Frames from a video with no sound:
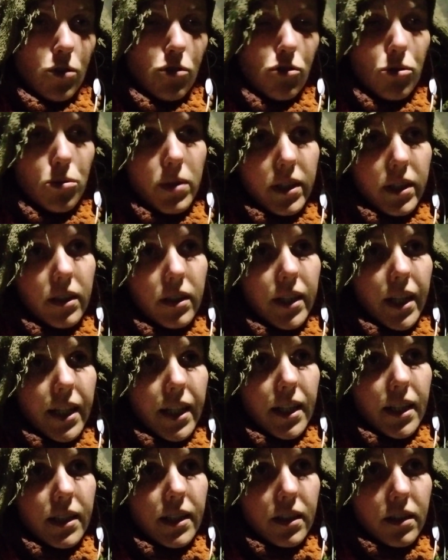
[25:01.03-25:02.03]
So we can
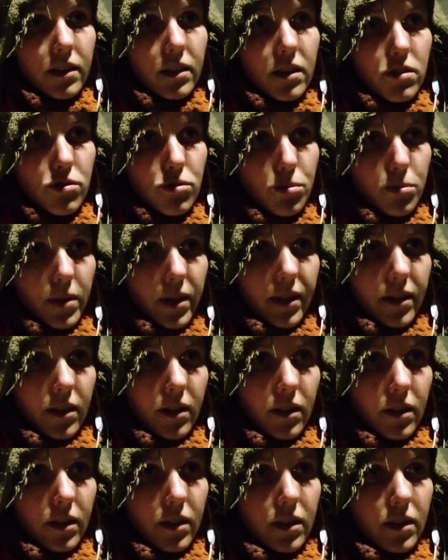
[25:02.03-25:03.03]
take it in this way,
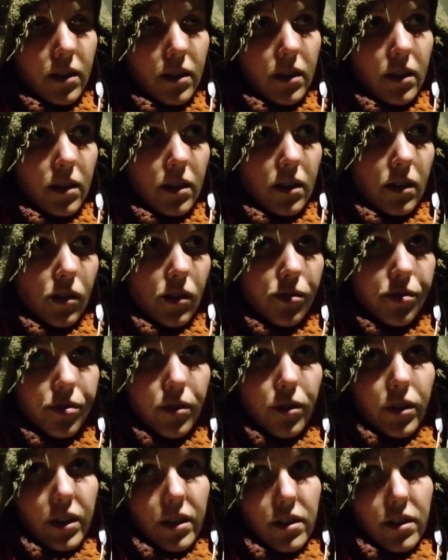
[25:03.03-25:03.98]
for